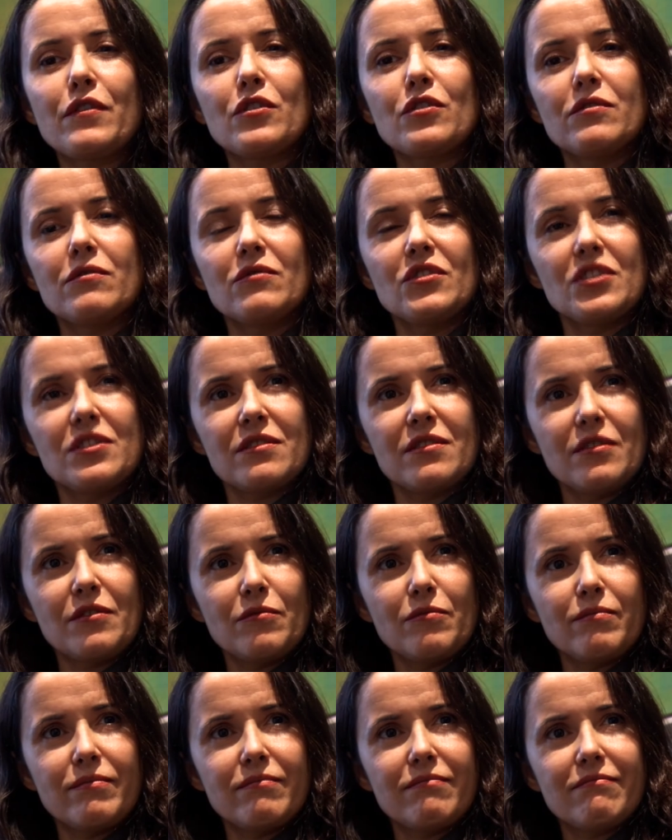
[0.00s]
for just
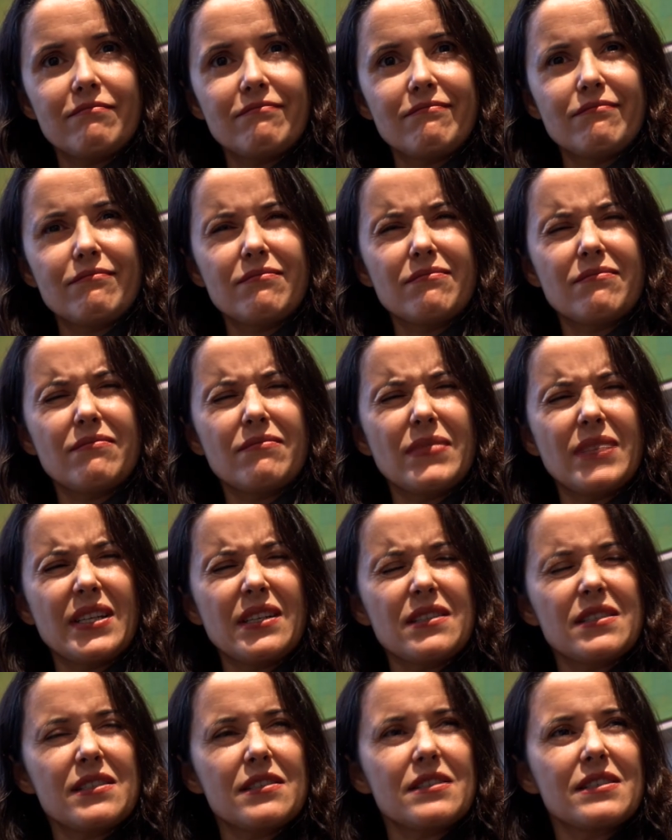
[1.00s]
a
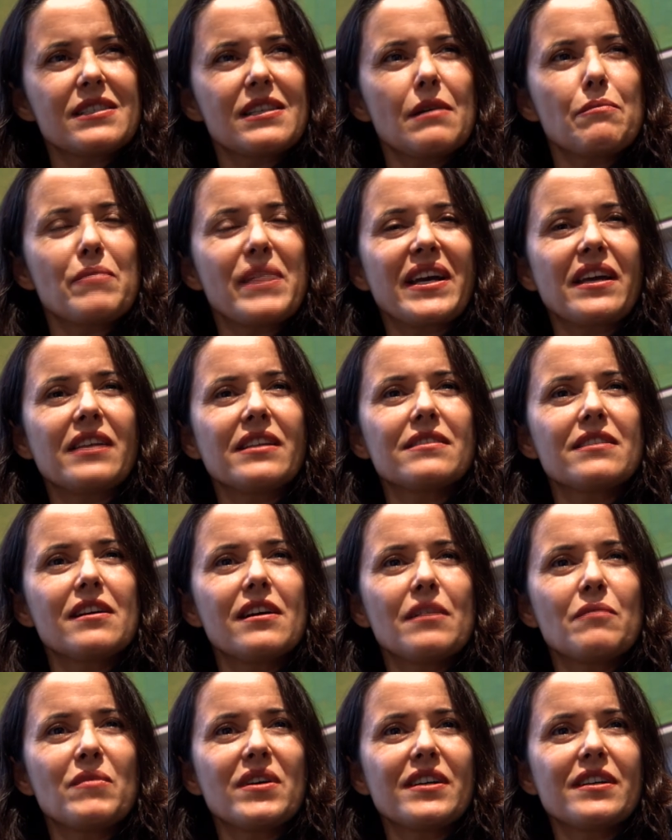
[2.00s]
step back in
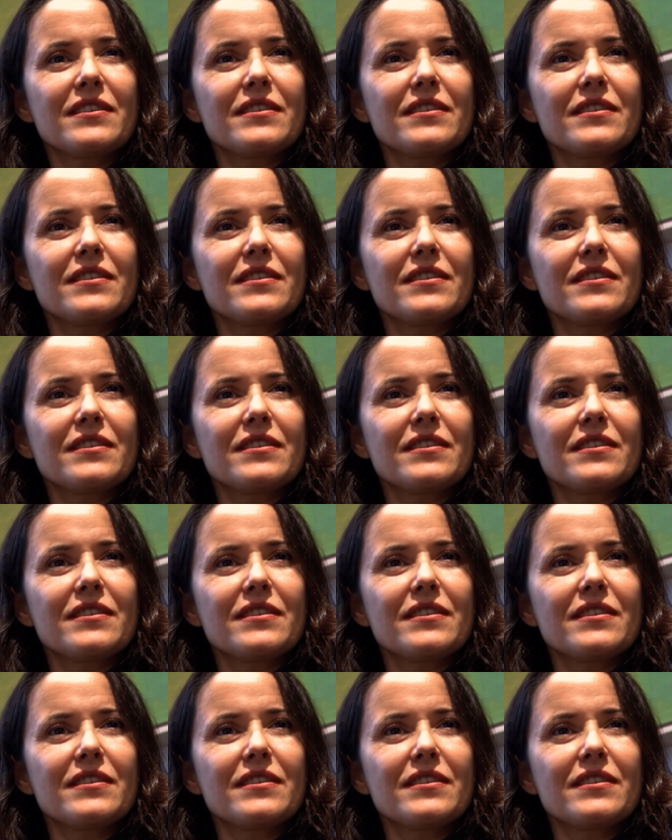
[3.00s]
time.